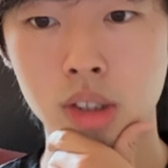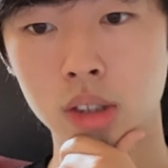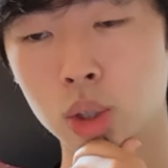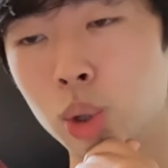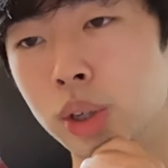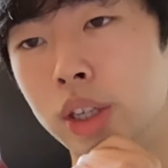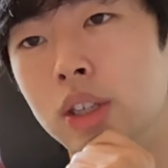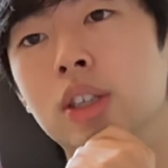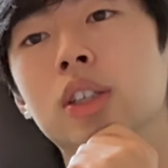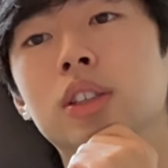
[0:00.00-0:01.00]

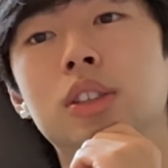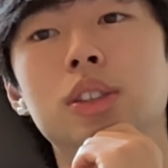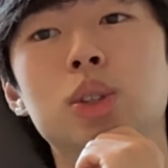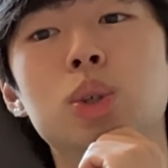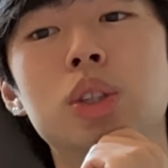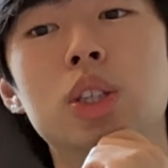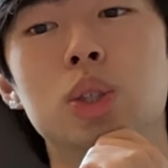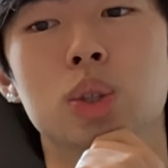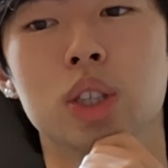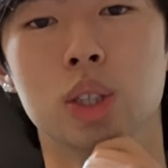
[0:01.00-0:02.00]
Dooley,
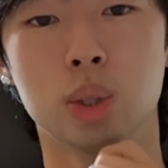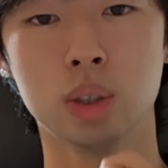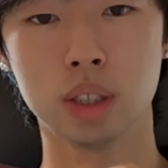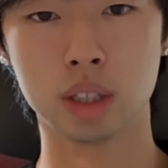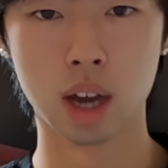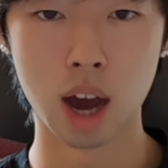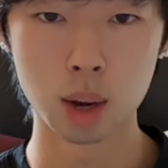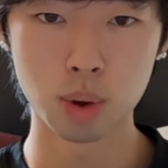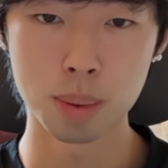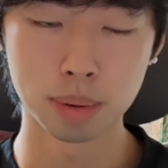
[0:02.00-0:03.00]
Dooley. How
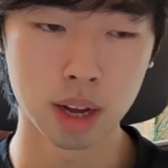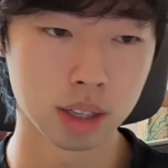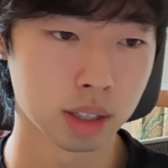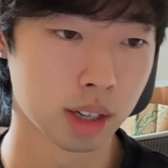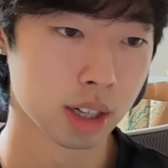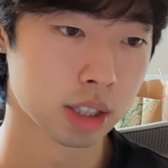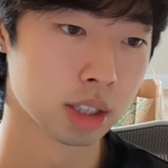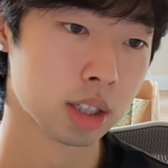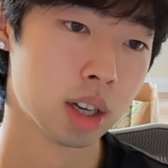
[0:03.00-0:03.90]
do I plan a collection?